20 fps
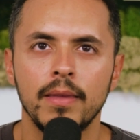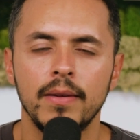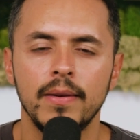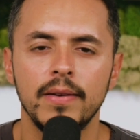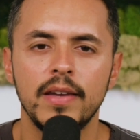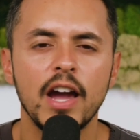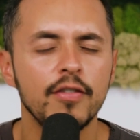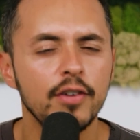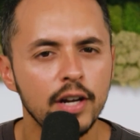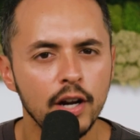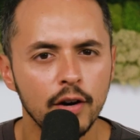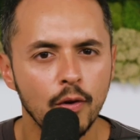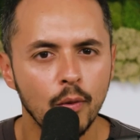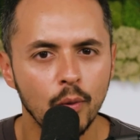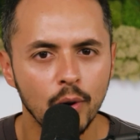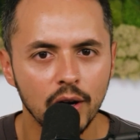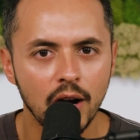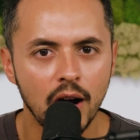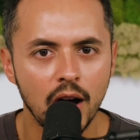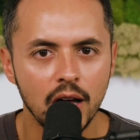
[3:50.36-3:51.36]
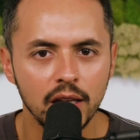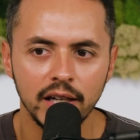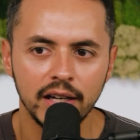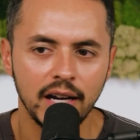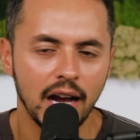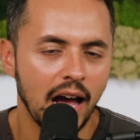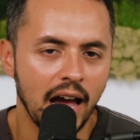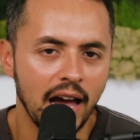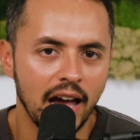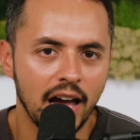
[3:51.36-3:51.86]
You ever hear of a
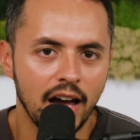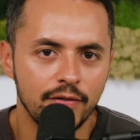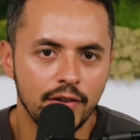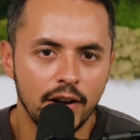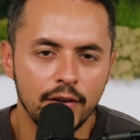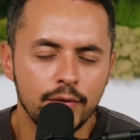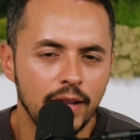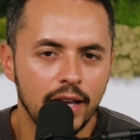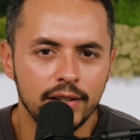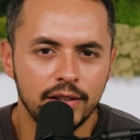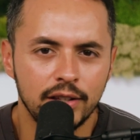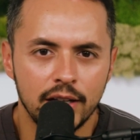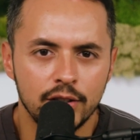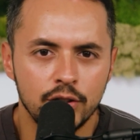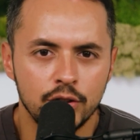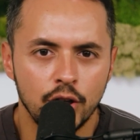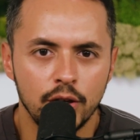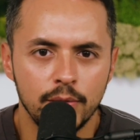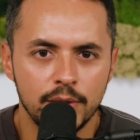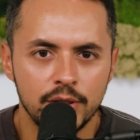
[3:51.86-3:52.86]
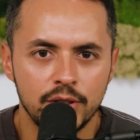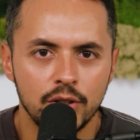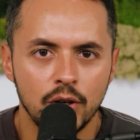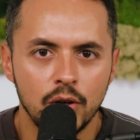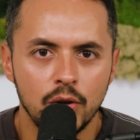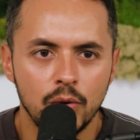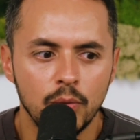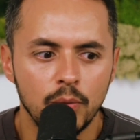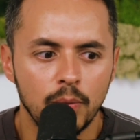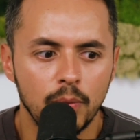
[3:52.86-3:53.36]
workaholic? I have ever that that term is
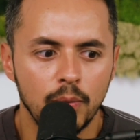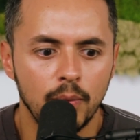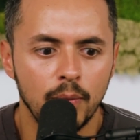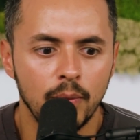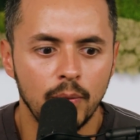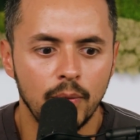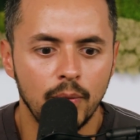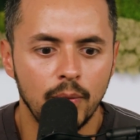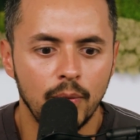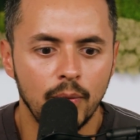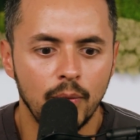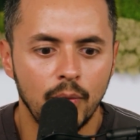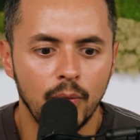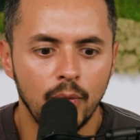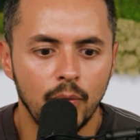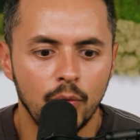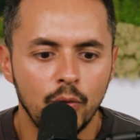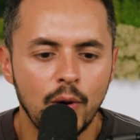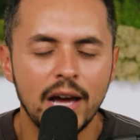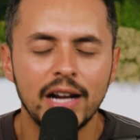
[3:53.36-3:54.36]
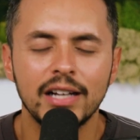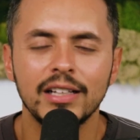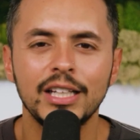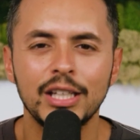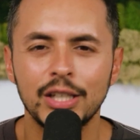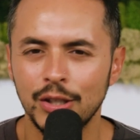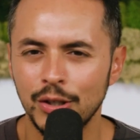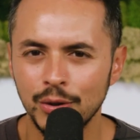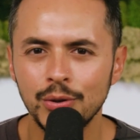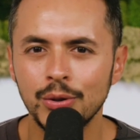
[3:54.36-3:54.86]
so readily
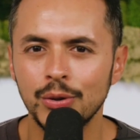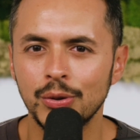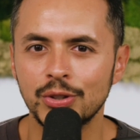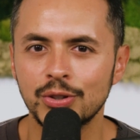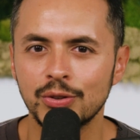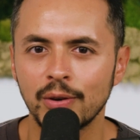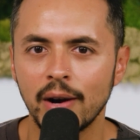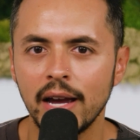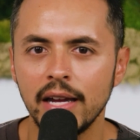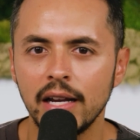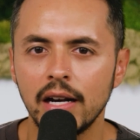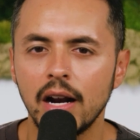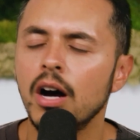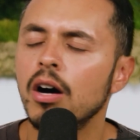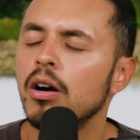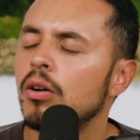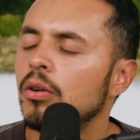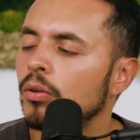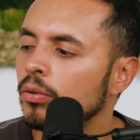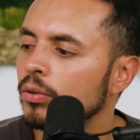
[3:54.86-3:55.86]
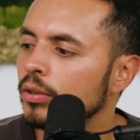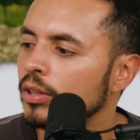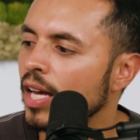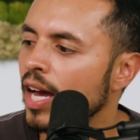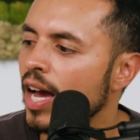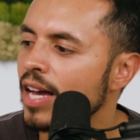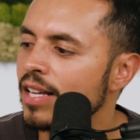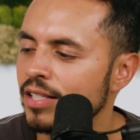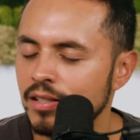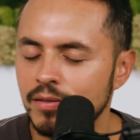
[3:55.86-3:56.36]
used, right? Oh,
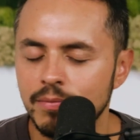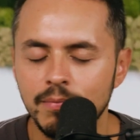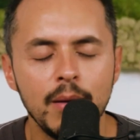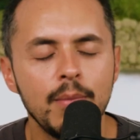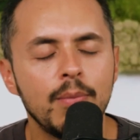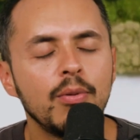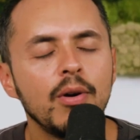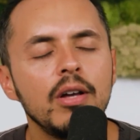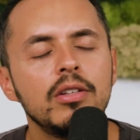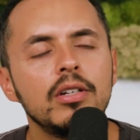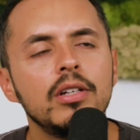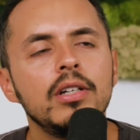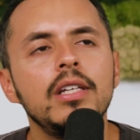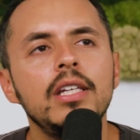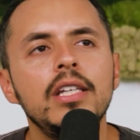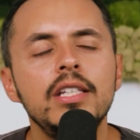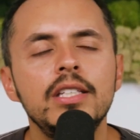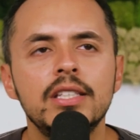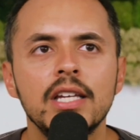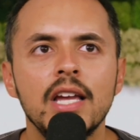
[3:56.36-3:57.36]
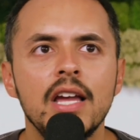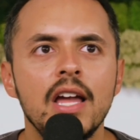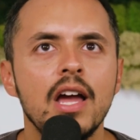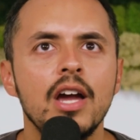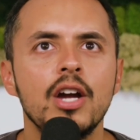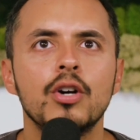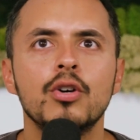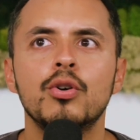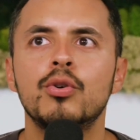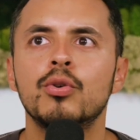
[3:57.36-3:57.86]
yes, my brother, he's
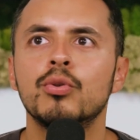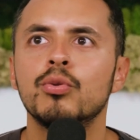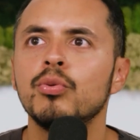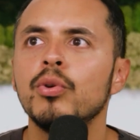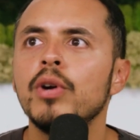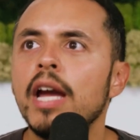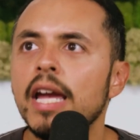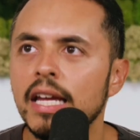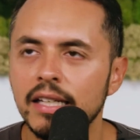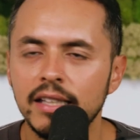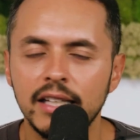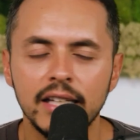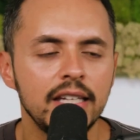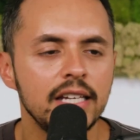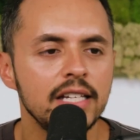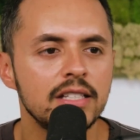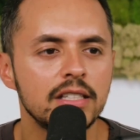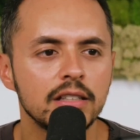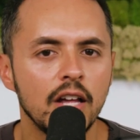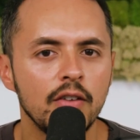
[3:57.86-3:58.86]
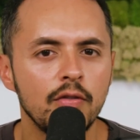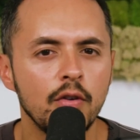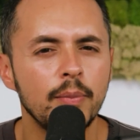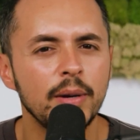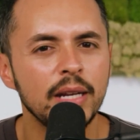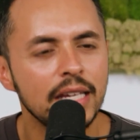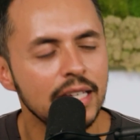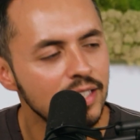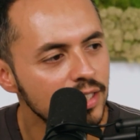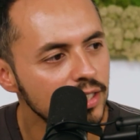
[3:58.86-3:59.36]
great. The kids love him,
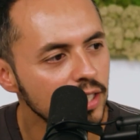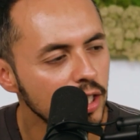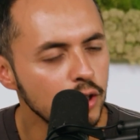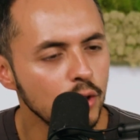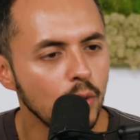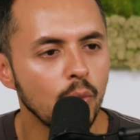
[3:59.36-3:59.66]
but he's such a